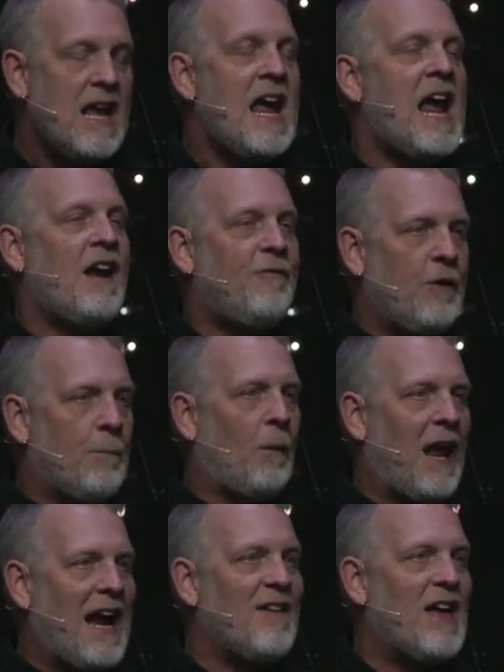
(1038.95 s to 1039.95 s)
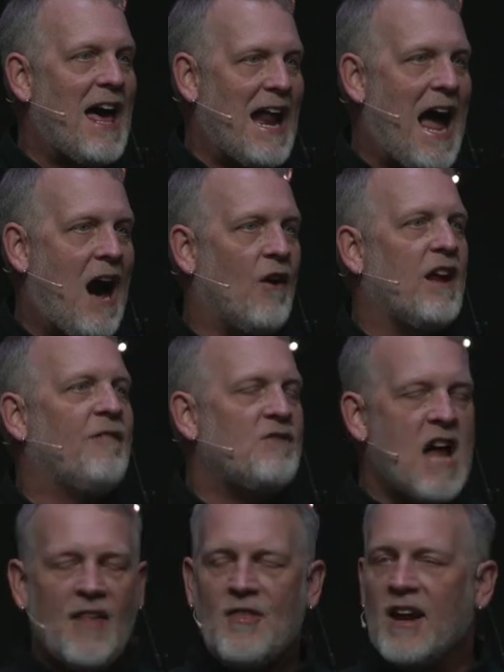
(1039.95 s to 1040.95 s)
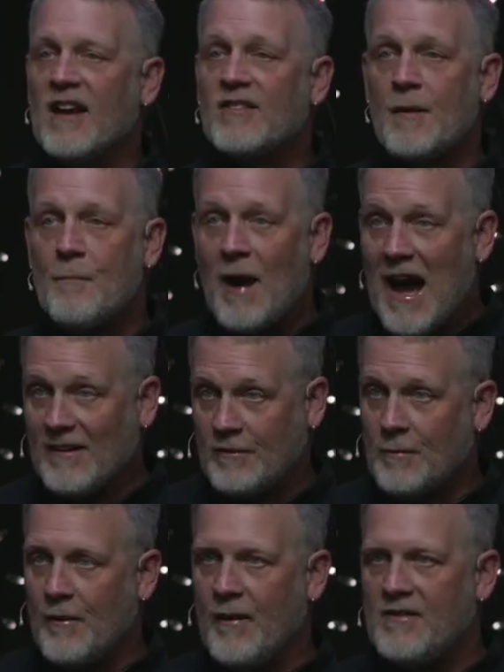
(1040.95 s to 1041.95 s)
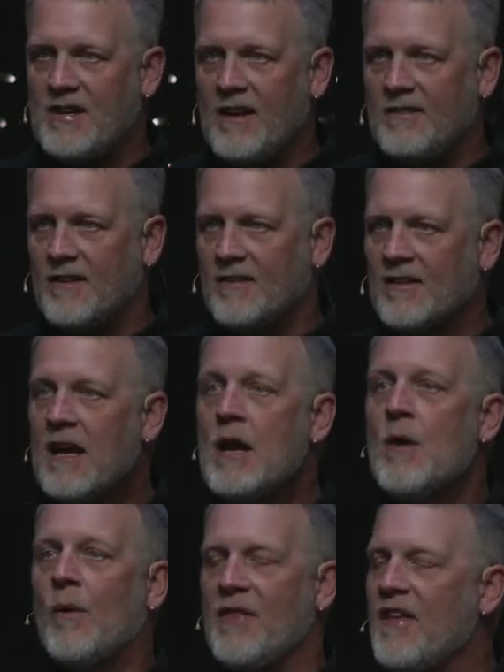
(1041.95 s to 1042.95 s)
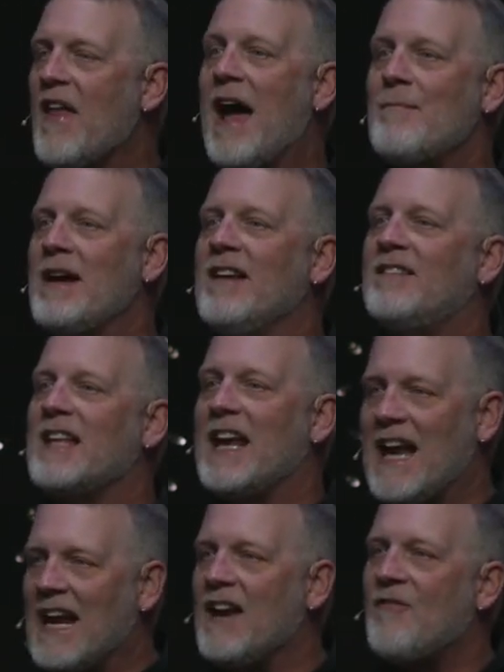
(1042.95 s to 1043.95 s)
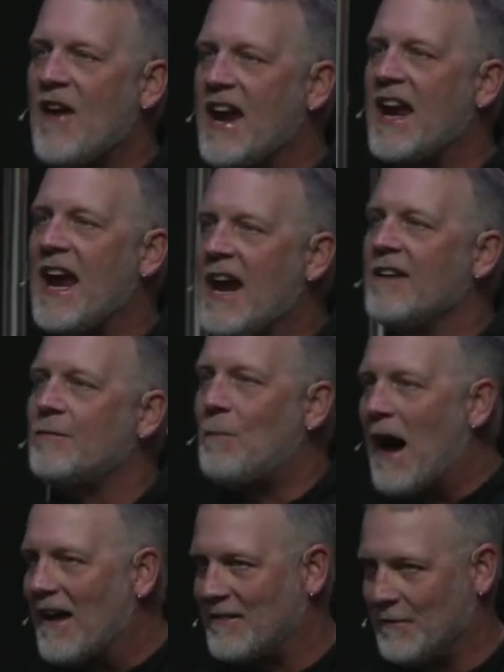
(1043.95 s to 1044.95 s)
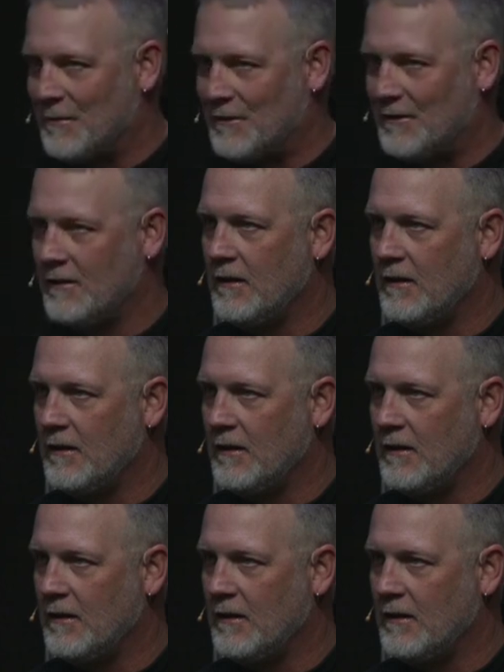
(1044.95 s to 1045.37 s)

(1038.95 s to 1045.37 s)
And if you play that out, if nothing is impossible with Jesus, well, then that means that anything is possible.